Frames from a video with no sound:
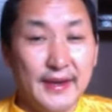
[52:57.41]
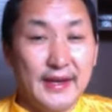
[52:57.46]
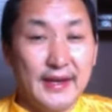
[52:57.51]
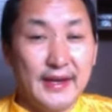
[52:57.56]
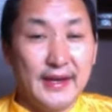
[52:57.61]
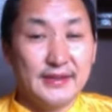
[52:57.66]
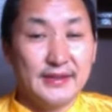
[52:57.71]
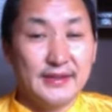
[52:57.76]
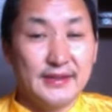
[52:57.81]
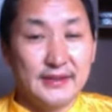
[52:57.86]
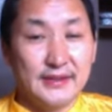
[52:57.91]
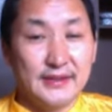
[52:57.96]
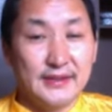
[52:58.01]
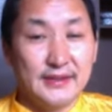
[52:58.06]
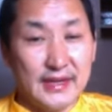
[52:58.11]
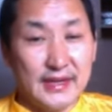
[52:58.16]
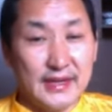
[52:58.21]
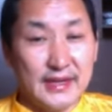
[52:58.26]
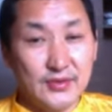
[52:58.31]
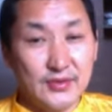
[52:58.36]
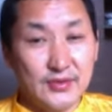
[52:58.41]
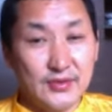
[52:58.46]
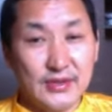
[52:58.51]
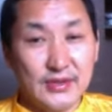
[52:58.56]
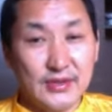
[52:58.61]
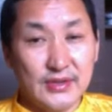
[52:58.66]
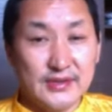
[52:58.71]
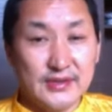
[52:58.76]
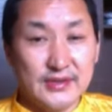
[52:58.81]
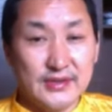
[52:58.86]
And I don't know,
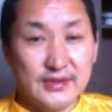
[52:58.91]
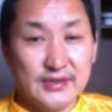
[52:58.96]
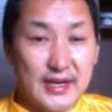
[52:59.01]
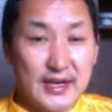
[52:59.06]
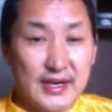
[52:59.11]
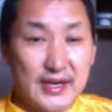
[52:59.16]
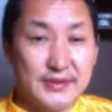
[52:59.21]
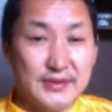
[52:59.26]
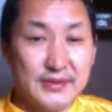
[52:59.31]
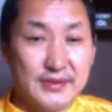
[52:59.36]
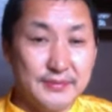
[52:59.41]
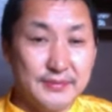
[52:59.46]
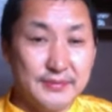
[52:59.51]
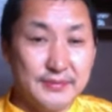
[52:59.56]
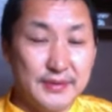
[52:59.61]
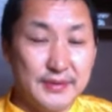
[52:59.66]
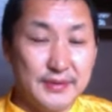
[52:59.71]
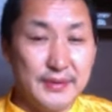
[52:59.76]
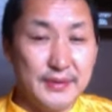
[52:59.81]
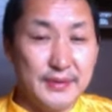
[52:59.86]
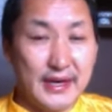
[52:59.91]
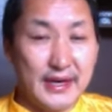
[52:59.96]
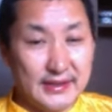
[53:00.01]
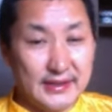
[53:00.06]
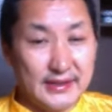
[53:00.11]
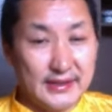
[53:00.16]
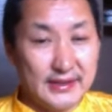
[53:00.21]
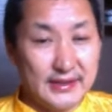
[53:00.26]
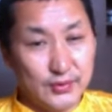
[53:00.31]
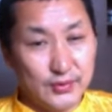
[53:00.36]
next time is maybe I
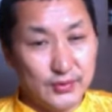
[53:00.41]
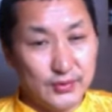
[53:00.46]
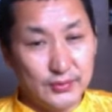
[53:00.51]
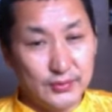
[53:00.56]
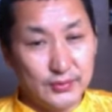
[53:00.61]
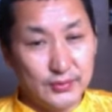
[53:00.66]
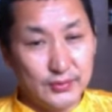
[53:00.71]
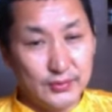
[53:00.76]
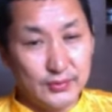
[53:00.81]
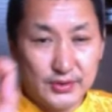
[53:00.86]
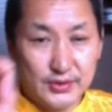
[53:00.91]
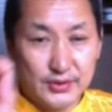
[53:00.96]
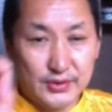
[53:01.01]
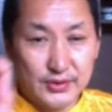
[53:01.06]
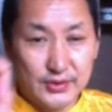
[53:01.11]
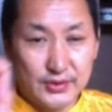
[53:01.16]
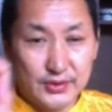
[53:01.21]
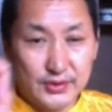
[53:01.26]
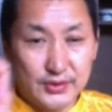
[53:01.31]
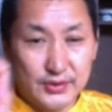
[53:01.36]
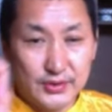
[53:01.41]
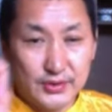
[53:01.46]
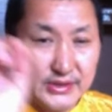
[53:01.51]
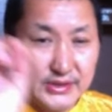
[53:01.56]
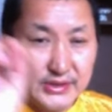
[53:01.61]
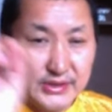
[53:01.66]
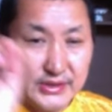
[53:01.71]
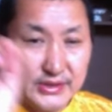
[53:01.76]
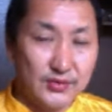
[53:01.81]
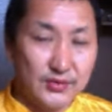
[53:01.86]
can to put the
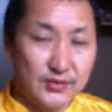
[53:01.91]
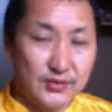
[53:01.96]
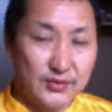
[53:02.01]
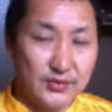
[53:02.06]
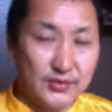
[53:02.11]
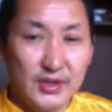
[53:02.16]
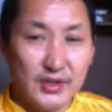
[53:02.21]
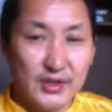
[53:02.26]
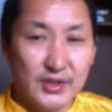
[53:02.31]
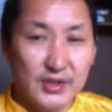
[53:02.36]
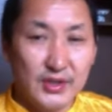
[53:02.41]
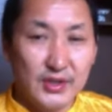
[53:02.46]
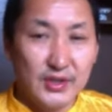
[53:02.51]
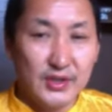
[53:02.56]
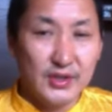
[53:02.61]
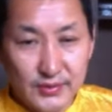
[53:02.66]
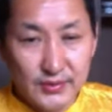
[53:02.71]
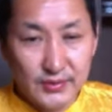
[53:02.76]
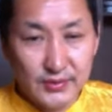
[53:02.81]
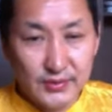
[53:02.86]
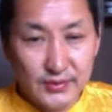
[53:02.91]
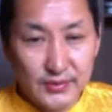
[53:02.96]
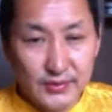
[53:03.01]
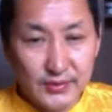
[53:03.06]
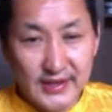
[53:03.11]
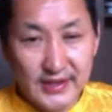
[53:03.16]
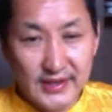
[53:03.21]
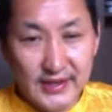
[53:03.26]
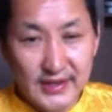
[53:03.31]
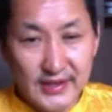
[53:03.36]
suggestions to
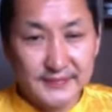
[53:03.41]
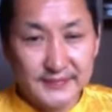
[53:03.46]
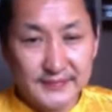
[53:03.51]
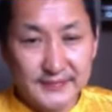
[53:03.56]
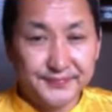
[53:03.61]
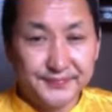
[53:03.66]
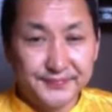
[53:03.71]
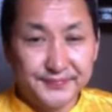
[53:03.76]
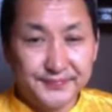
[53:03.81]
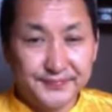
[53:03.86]
there.